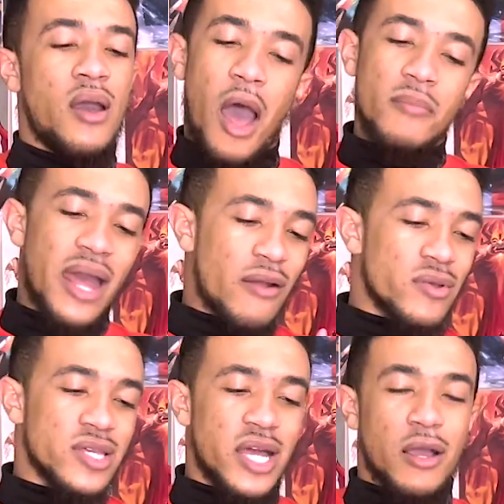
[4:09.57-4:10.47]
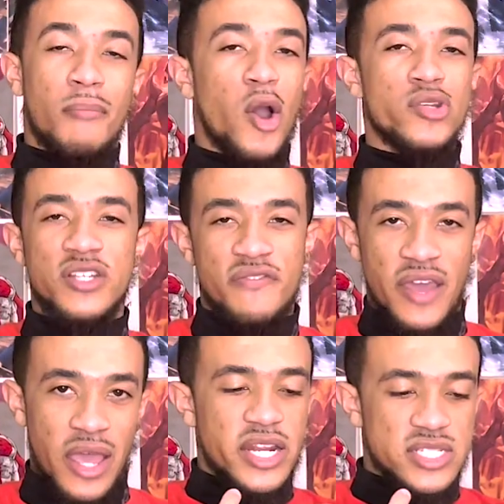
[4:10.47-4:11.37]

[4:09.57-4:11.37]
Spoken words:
I'm not really like a Boji fan.